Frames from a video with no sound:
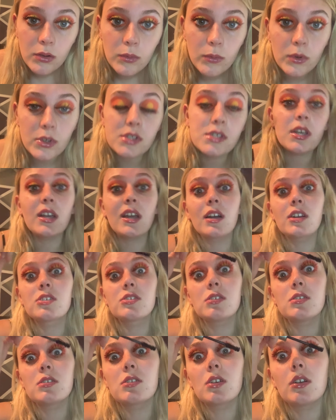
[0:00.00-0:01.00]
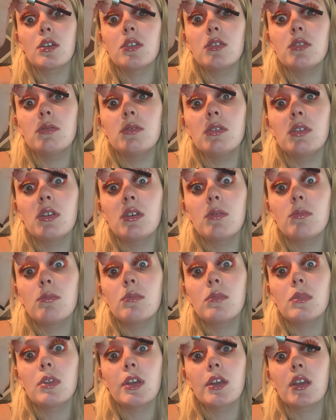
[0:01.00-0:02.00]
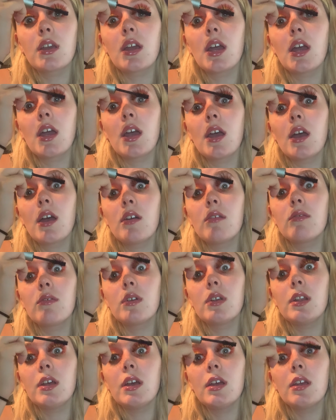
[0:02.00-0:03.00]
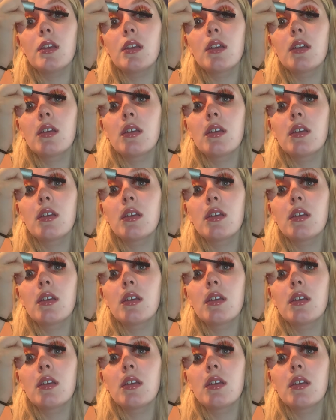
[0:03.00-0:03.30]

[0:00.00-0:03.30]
Once I actually started doing them, like every day.